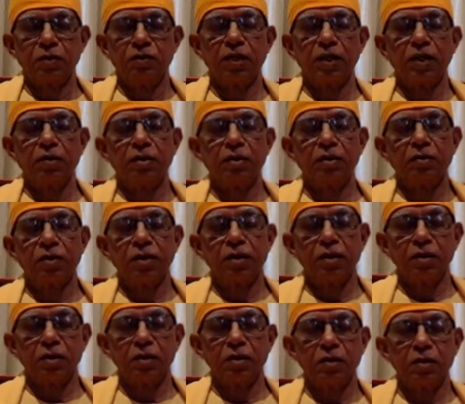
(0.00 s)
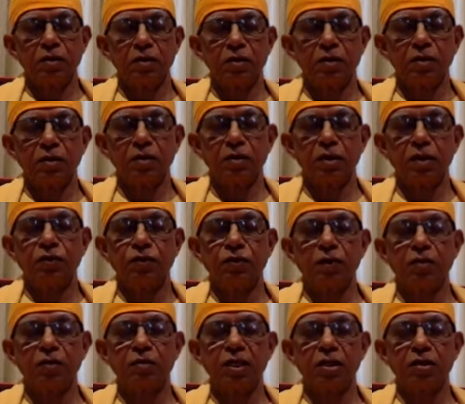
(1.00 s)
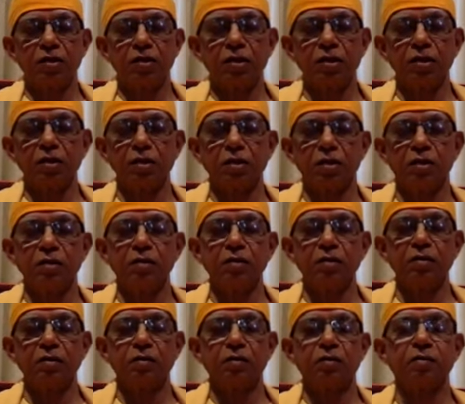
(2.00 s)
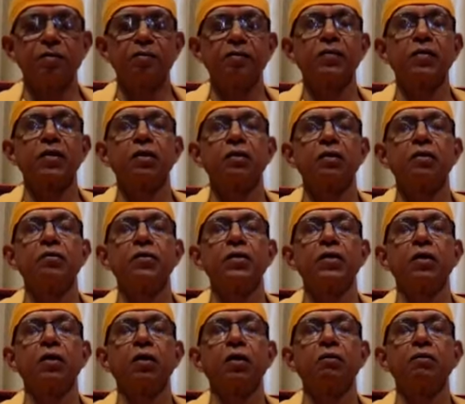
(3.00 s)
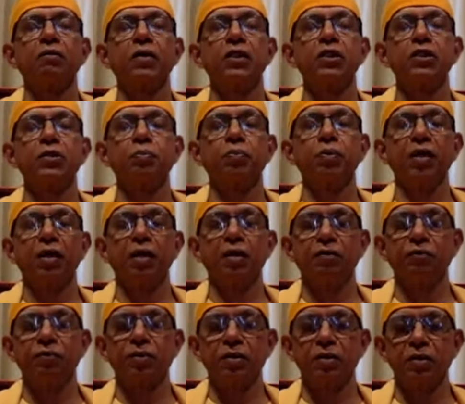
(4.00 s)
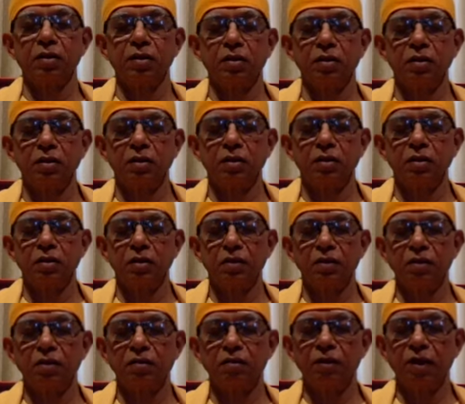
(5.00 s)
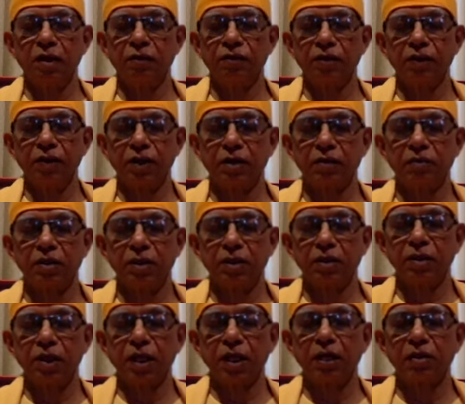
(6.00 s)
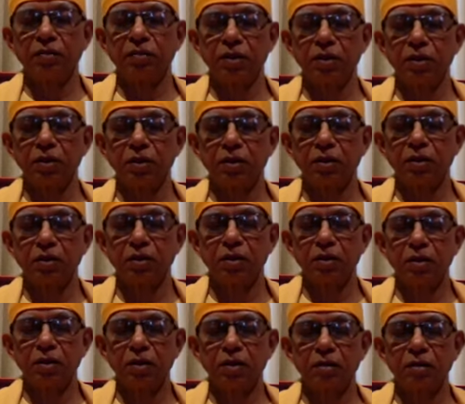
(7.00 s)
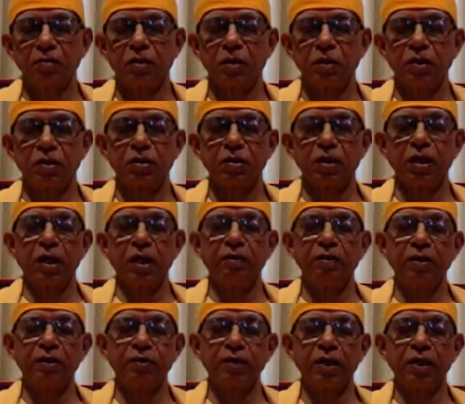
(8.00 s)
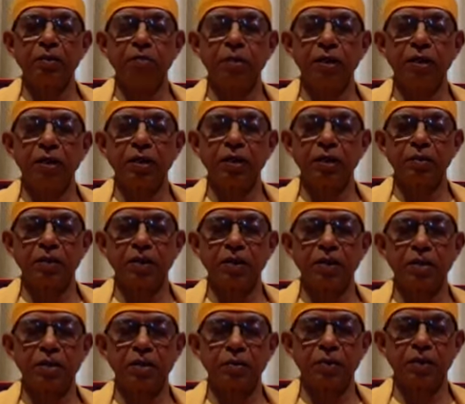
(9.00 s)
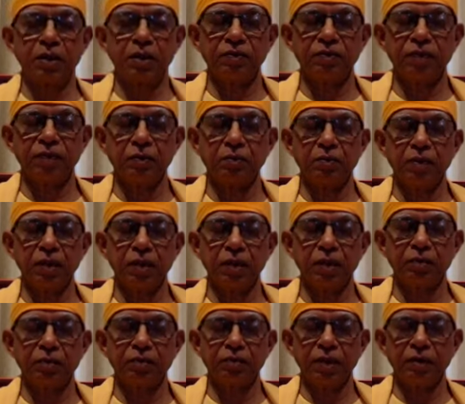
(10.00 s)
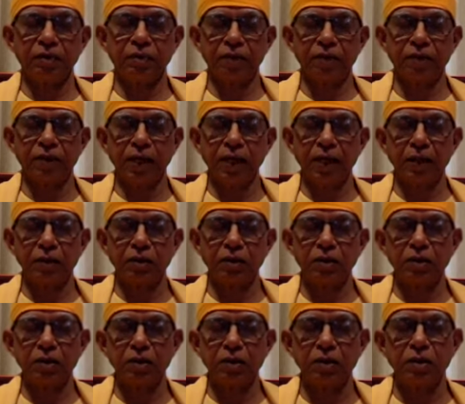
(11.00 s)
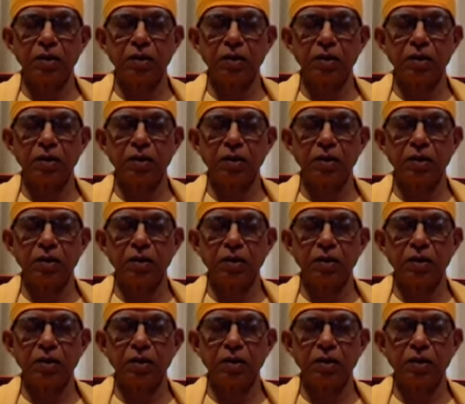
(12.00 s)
Whenever we sit for meditation, we should always pray for the welfare of the entire world, because our well-being depends upon the well-being of everyone else.